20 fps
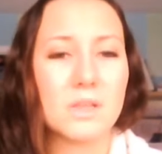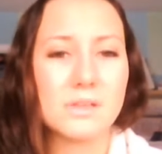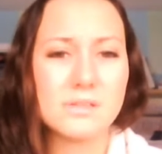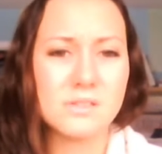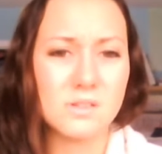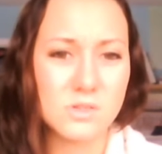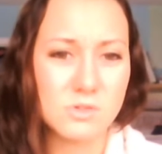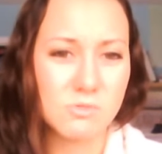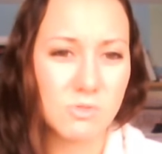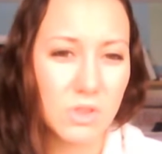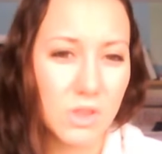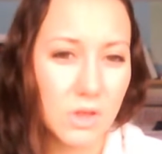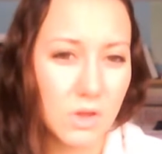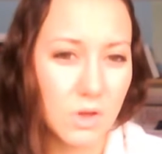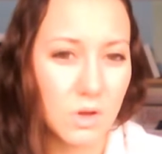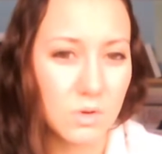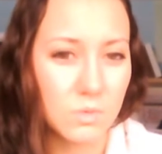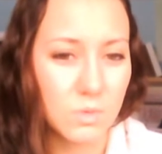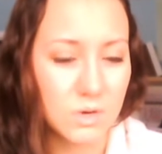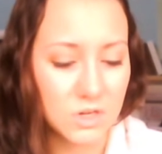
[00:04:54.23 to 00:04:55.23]
So it's really
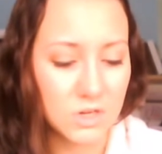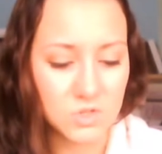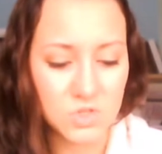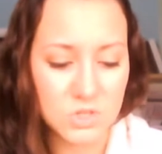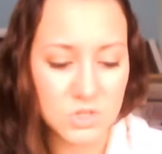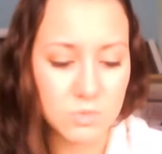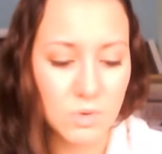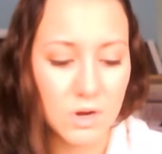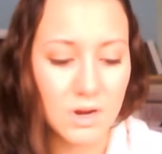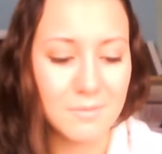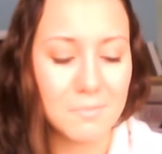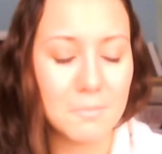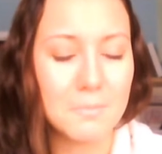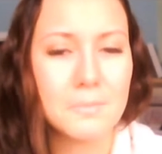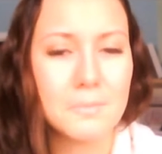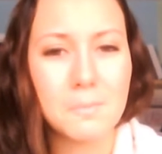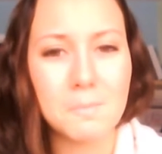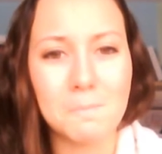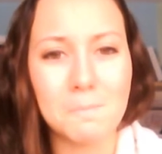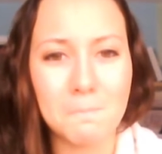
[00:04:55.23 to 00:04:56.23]
good when you just want
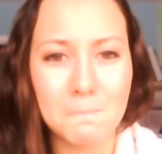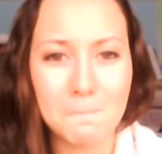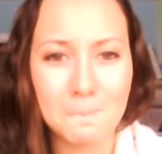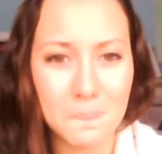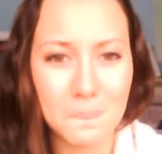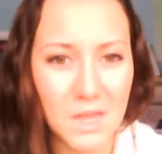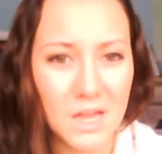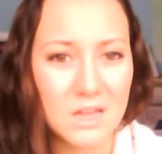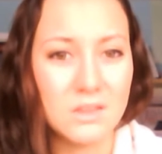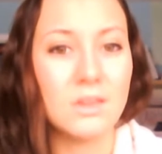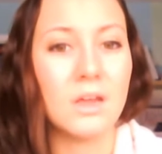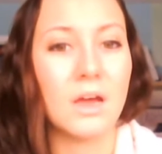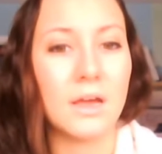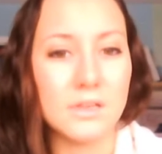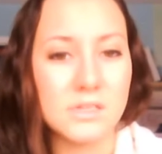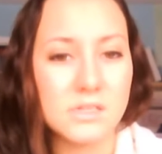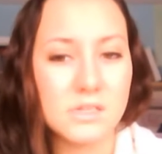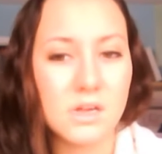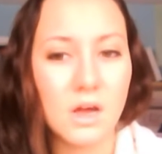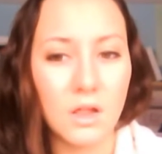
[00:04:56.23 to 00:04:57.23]
a
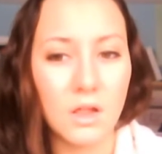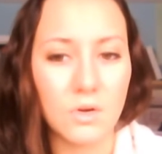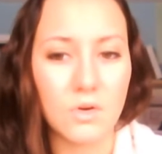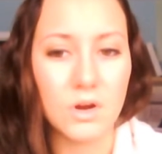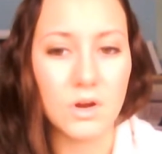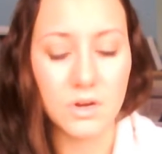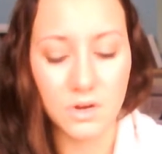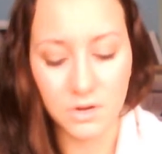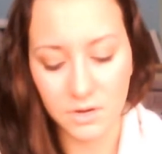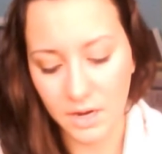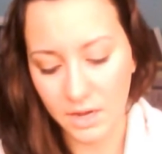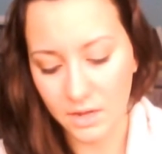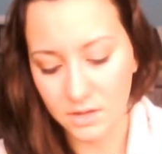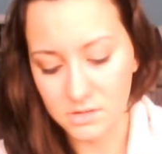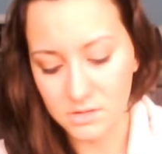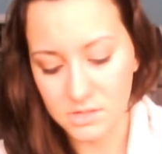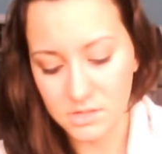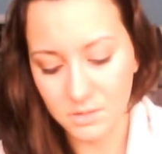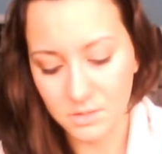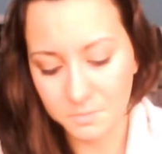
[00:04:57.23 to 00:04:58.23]
nice color on your
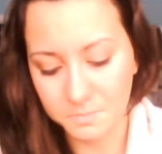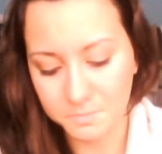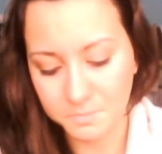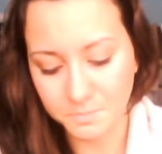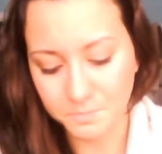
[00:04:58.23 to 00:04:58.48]
nails.